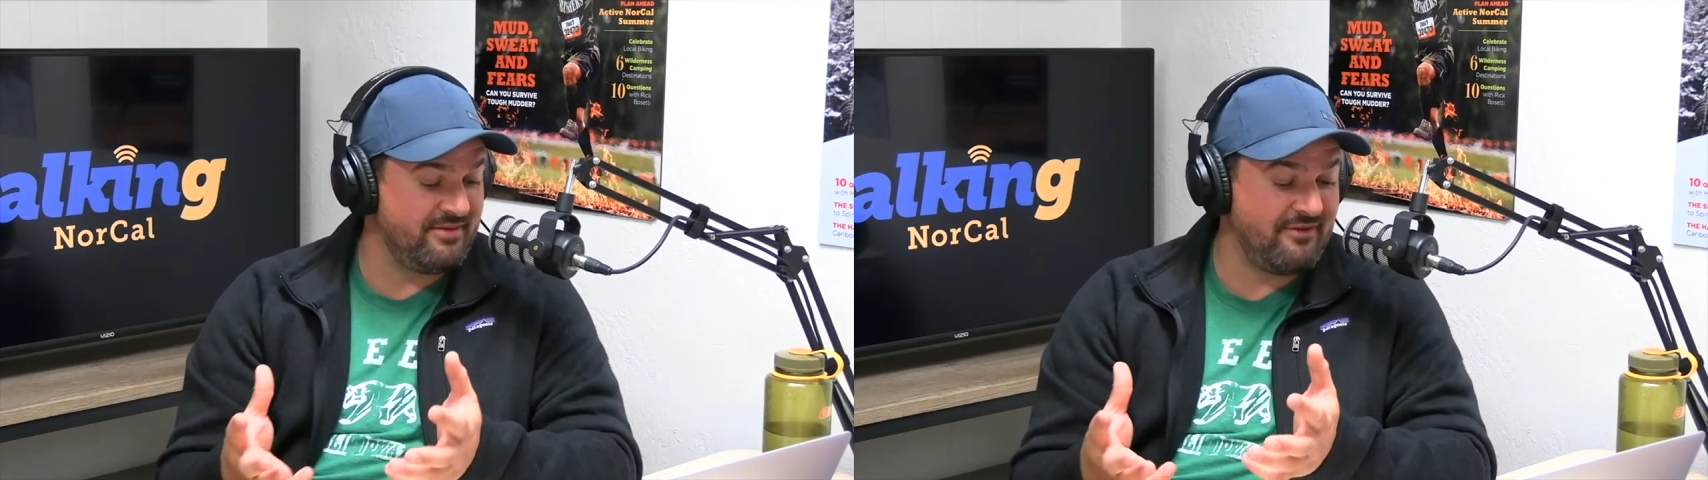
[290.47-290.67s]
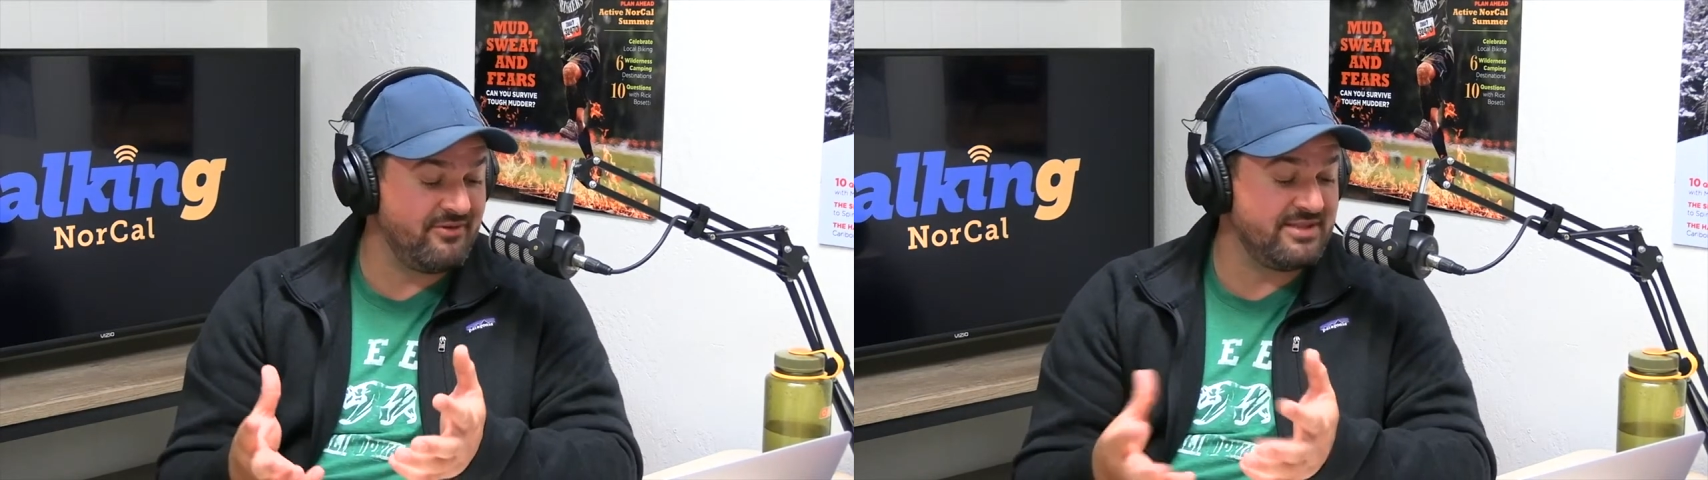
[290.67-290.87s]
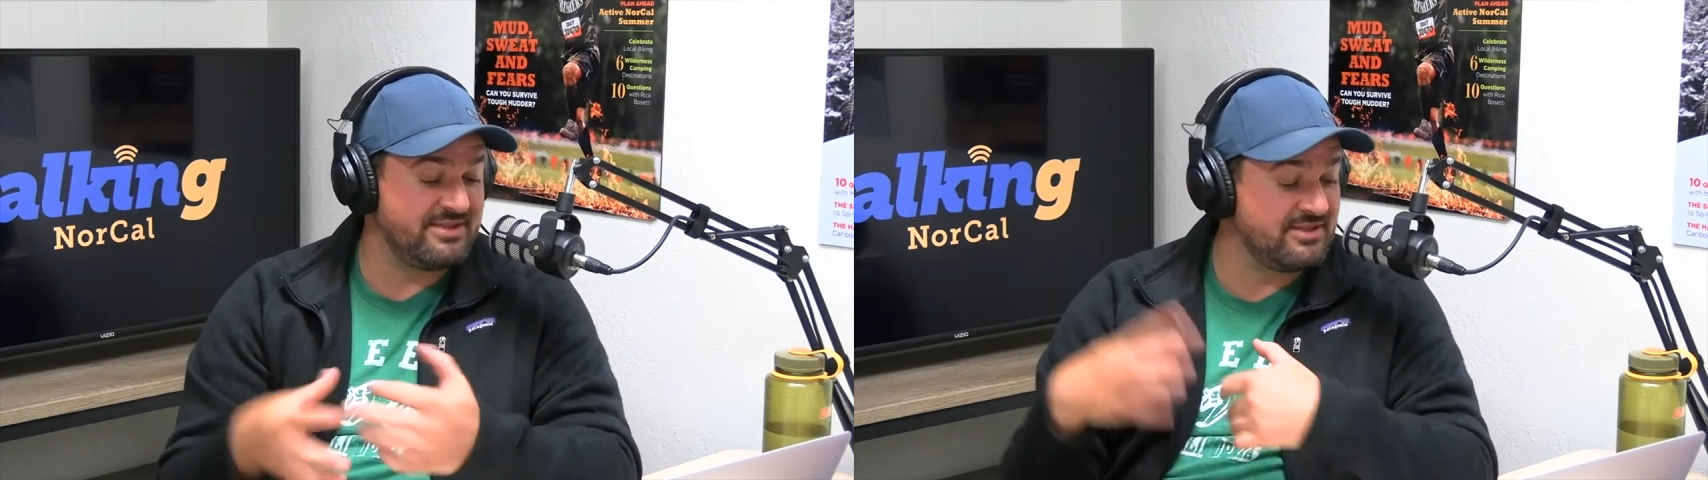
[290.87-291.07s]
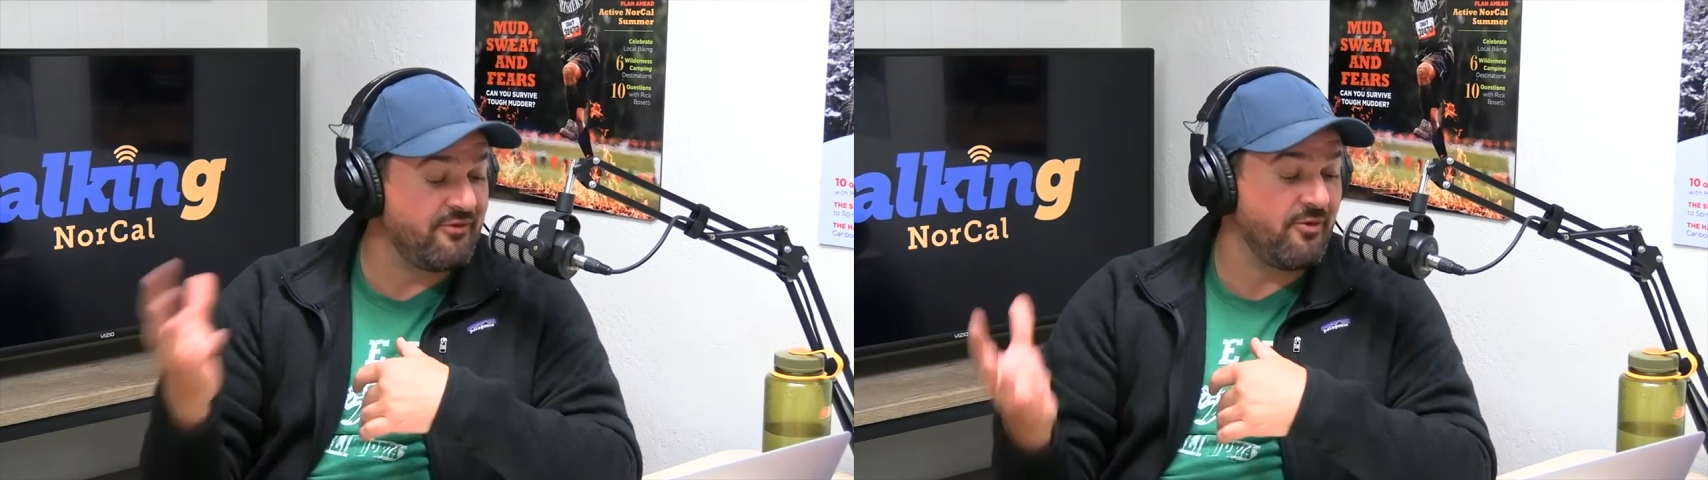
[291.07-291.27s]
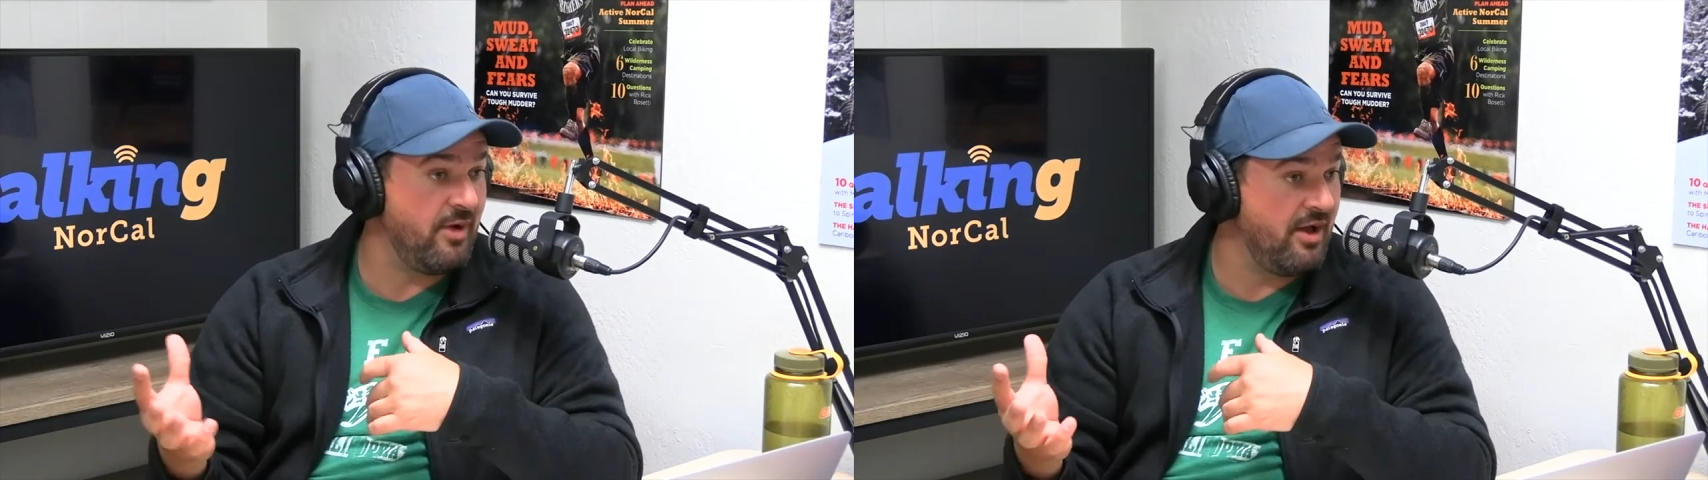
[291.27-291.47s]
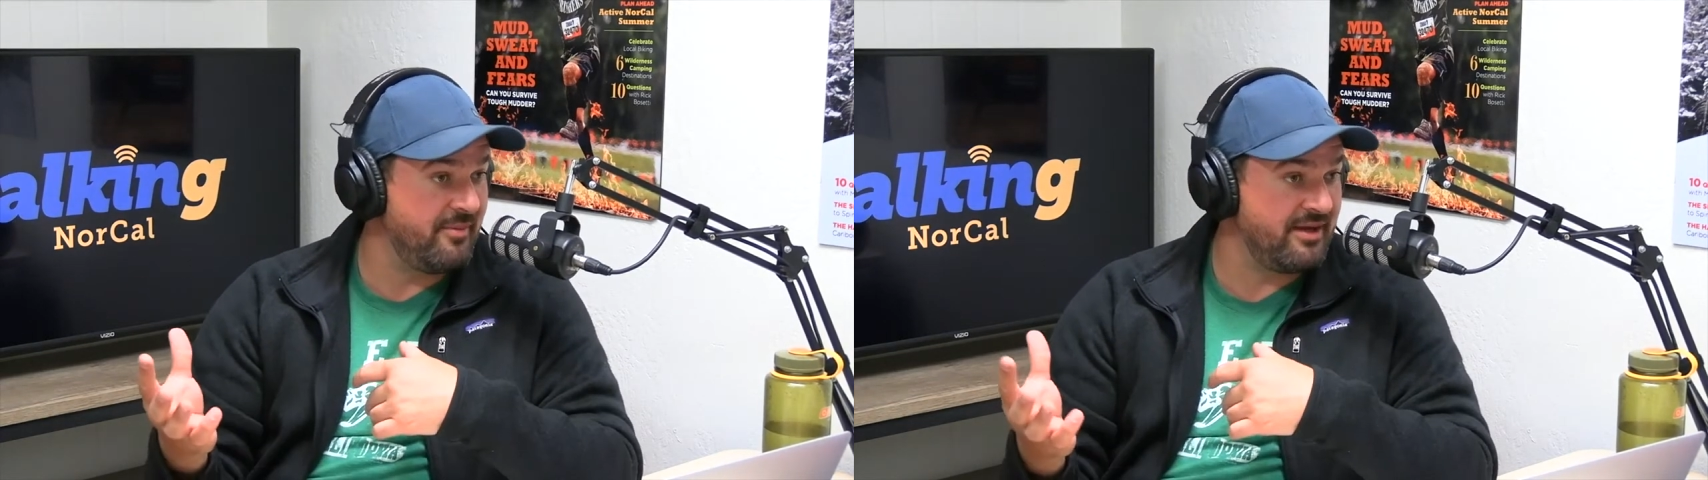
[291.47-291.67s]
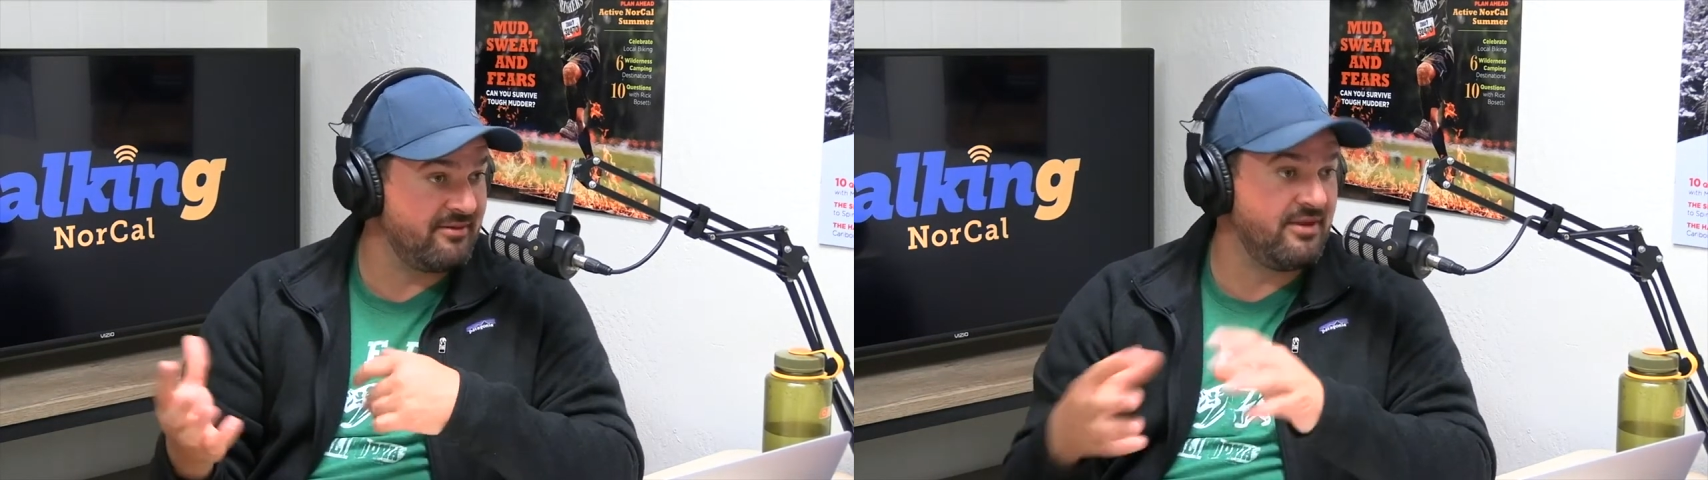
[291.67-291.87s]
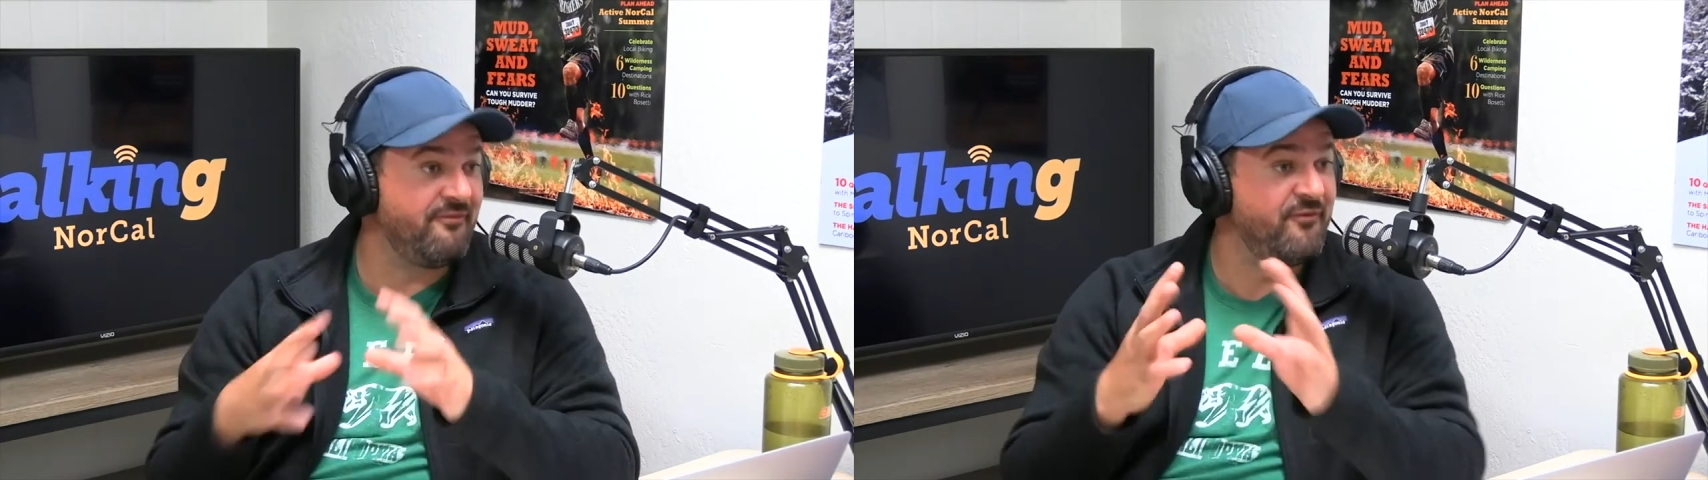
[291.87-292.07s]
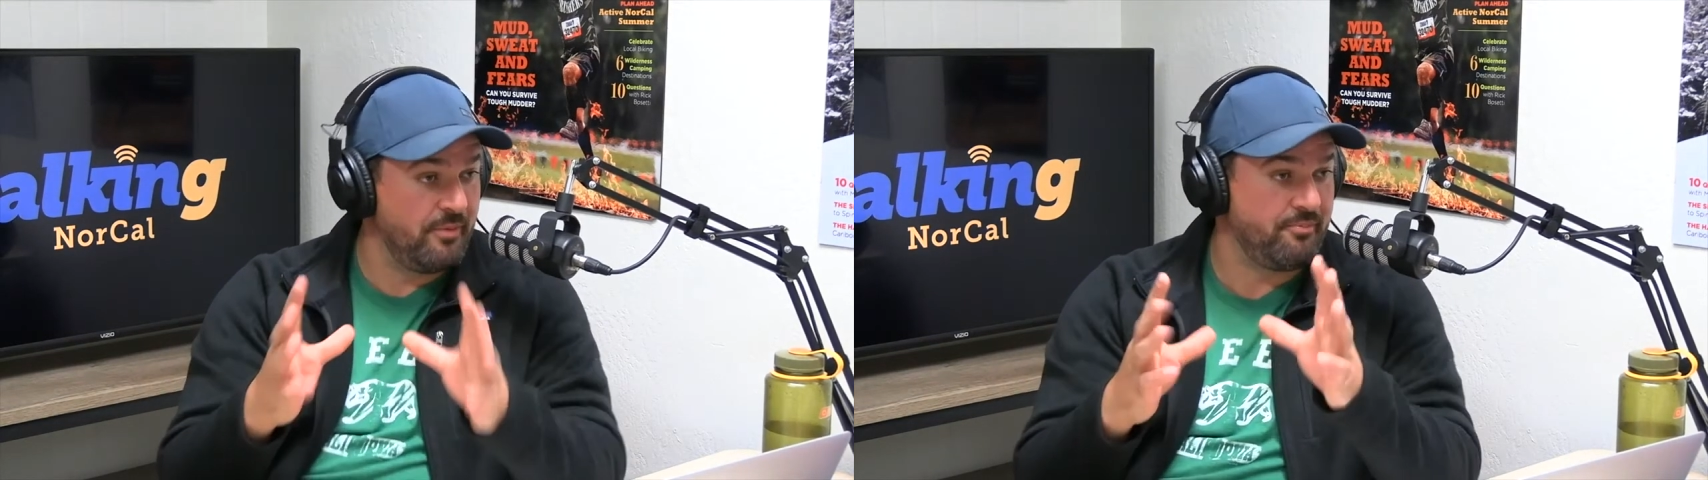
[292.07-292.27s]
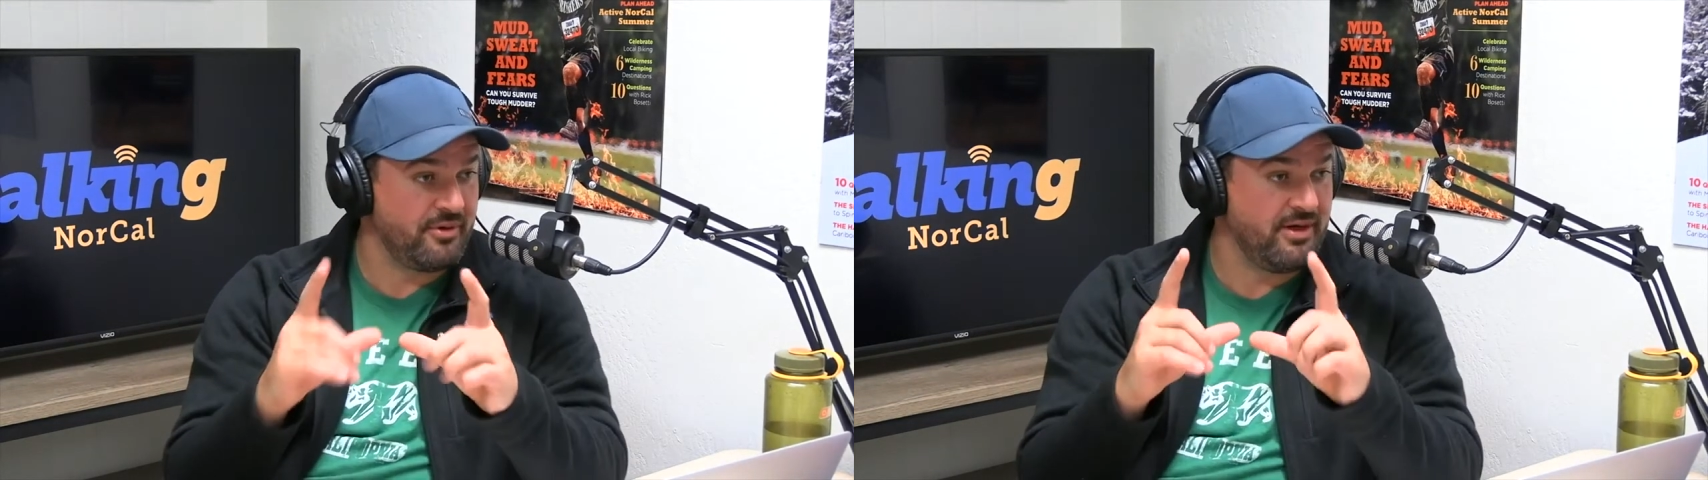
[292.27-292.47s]
evidence is overwhelming. The
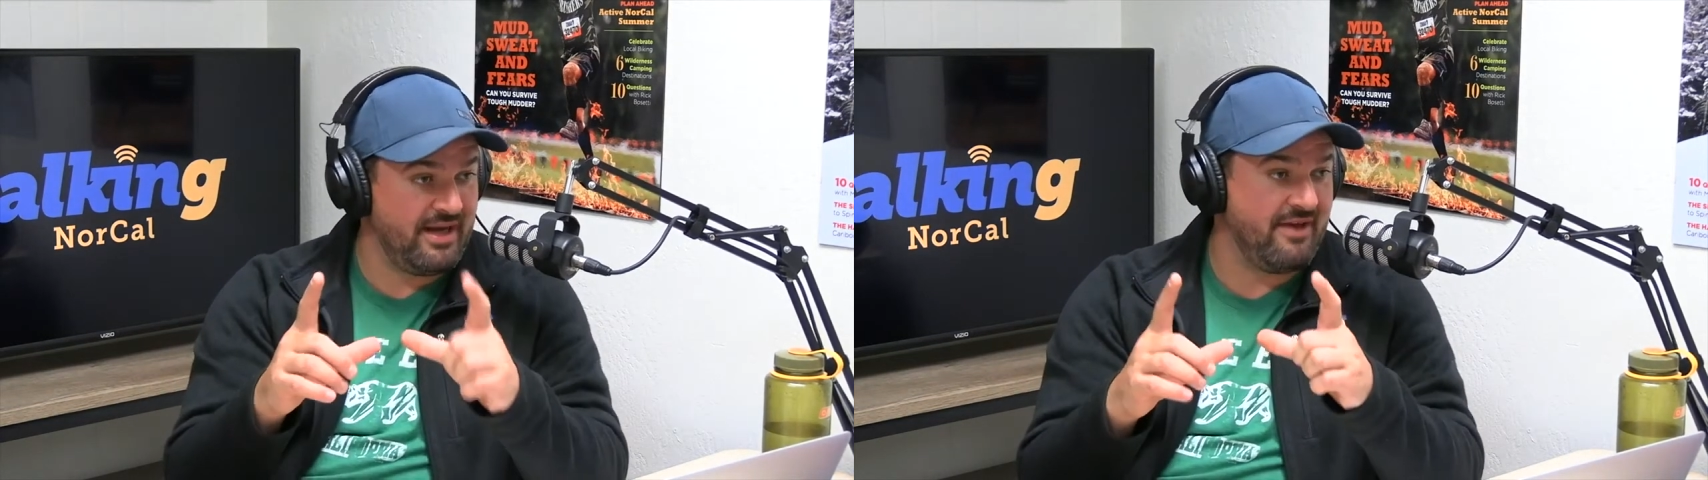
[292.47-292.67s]
footprint